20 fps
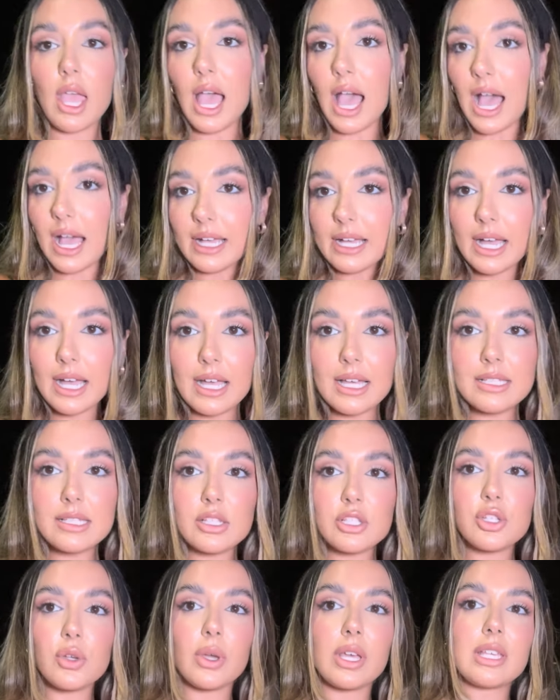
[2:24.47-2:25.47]
Hi guys,
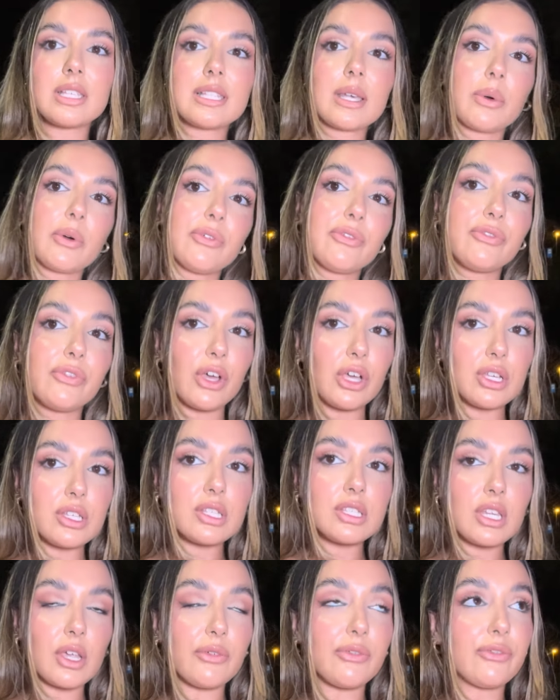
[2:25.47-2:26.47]
so it is our
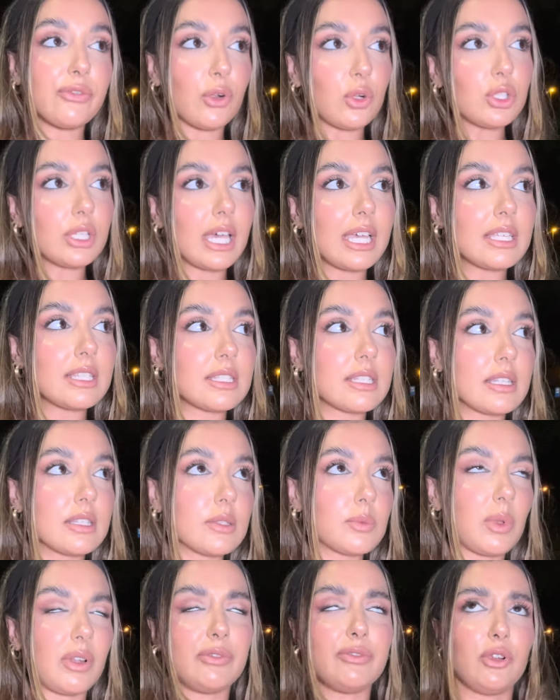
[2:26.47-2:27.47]
first night since
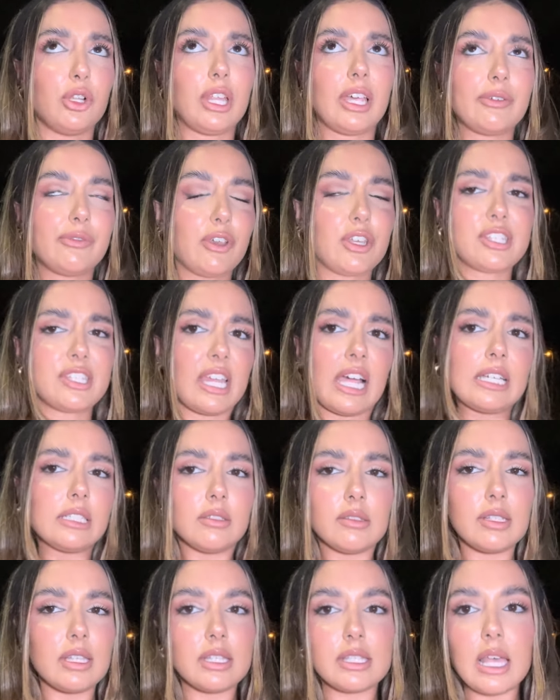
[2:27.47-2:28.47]
our
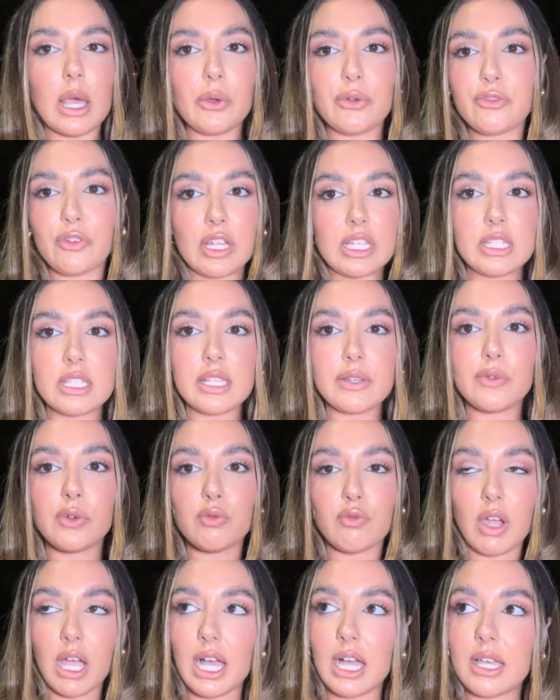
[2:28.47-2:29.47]
friends have
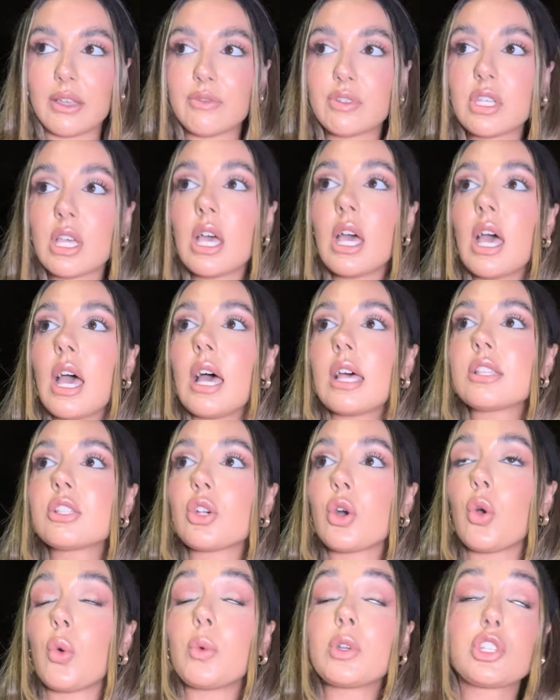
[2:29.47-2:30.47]
arrived.
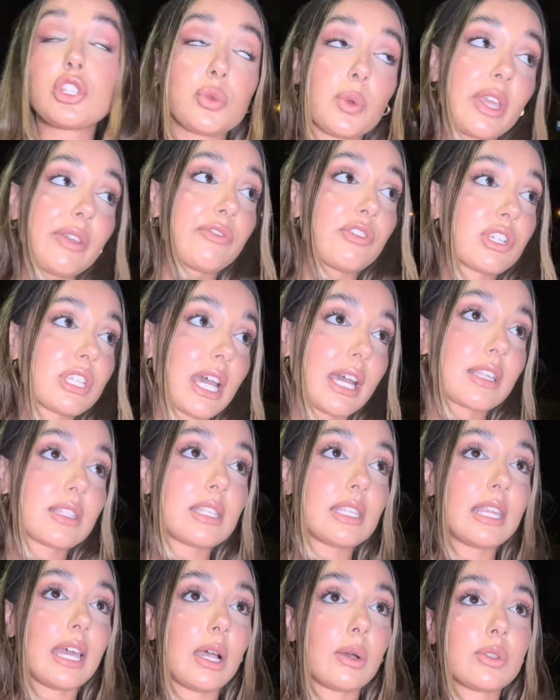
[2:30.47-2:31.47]
So we're just waiting for a
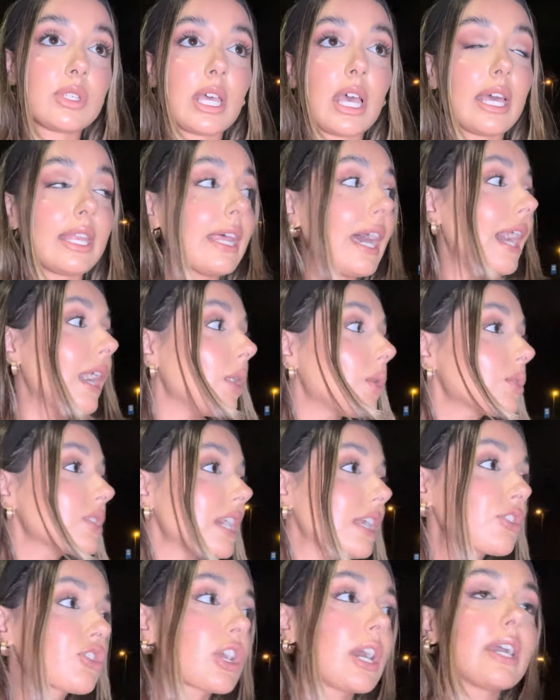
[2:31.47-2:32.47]
taxi now to head out.
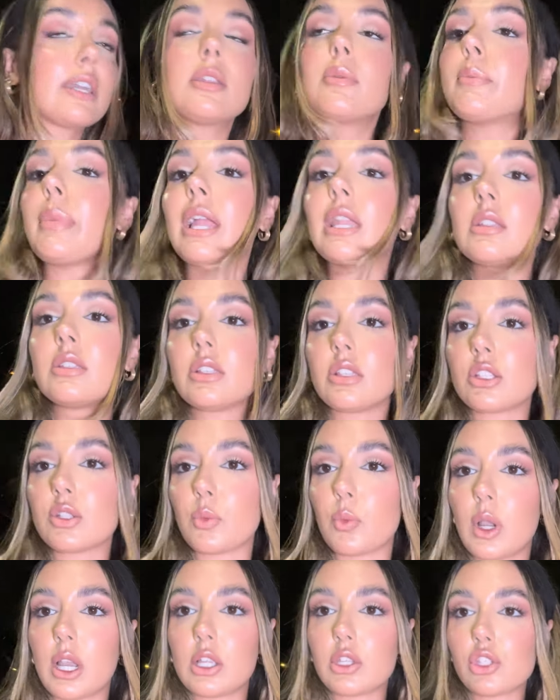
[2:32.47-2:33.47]
I'll try and balance you
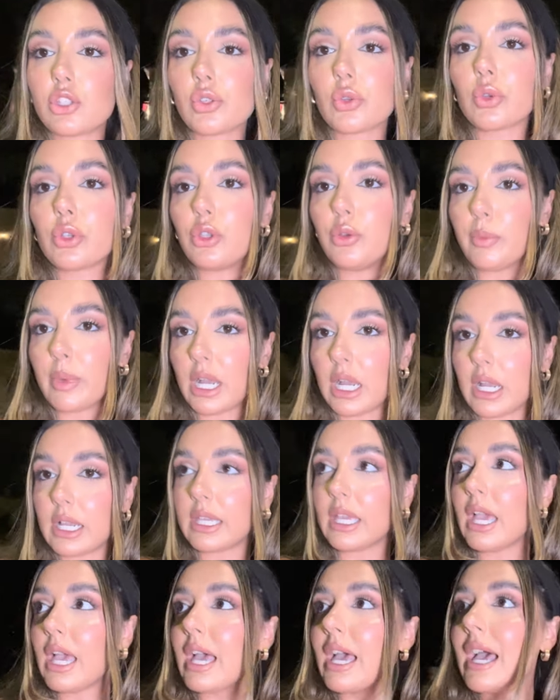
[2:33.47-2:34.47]
somewhere and show you my
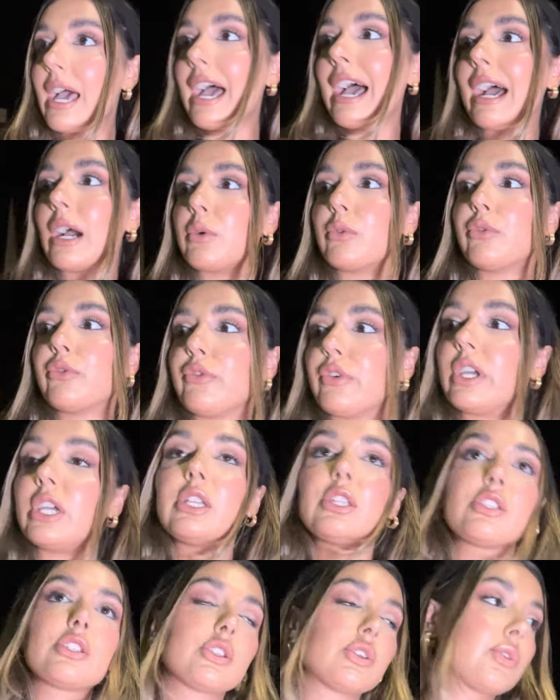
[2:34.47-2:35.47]

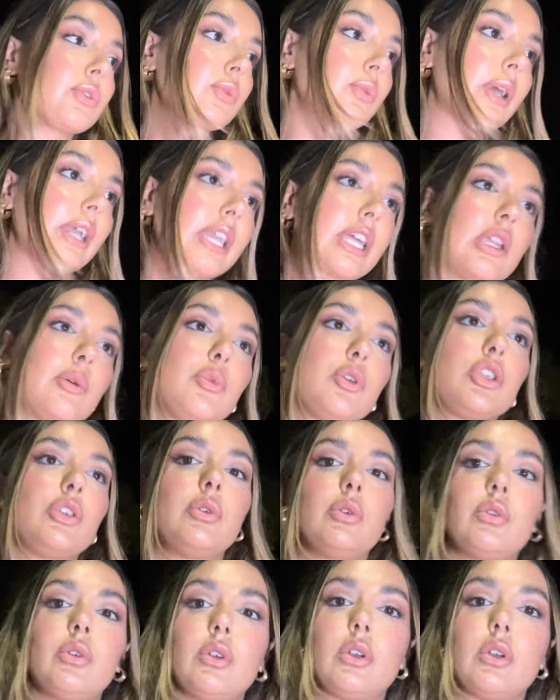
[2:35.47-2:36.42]
outfit. Where can I put you?